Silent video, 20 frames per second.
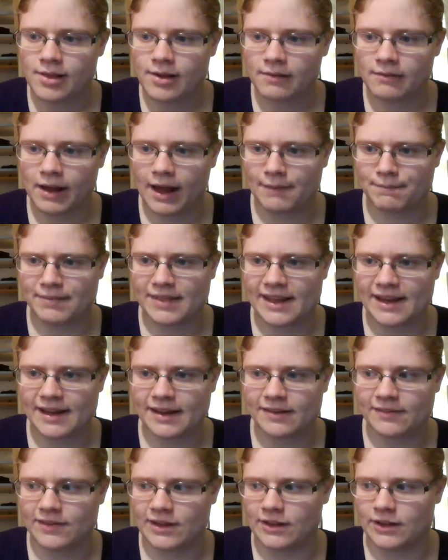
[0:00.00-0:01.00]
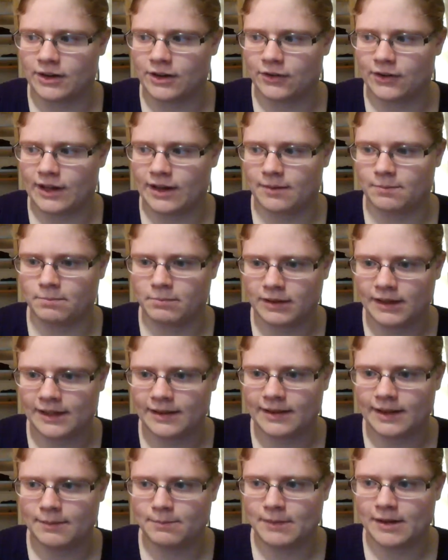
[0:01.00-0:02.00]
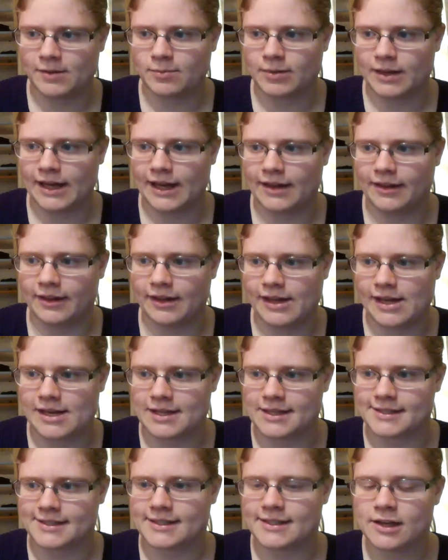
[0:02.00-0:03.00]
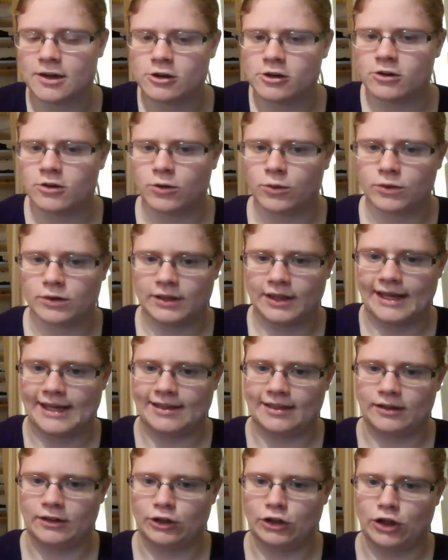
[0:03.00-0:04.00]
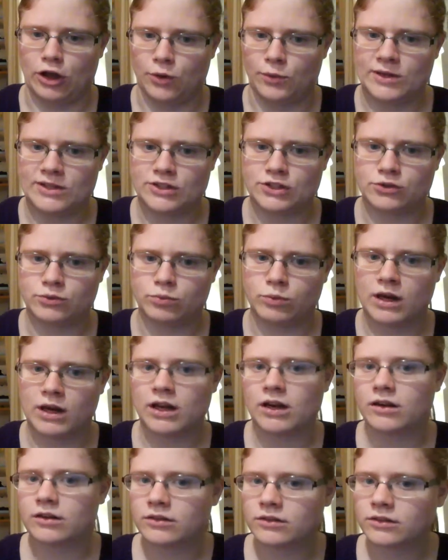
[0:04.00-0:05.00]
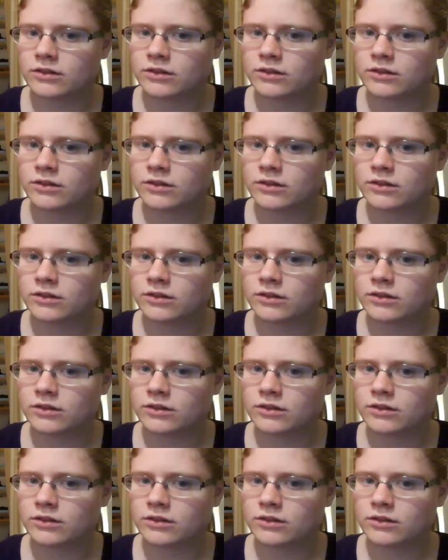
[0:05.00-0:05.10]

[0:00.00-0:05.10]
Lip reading: I'm thinking of either going completely meal planless or like the lowest one,